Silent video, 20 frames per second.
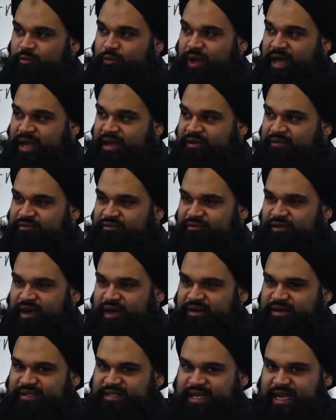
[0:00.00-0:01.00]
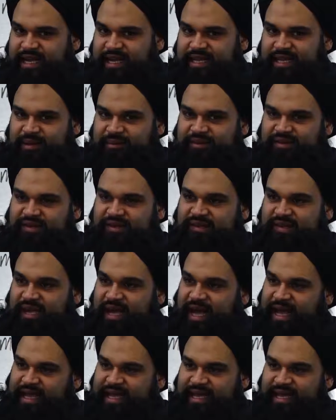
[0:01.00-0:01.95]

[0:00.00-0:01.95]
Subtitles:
way of understanding them is to say, I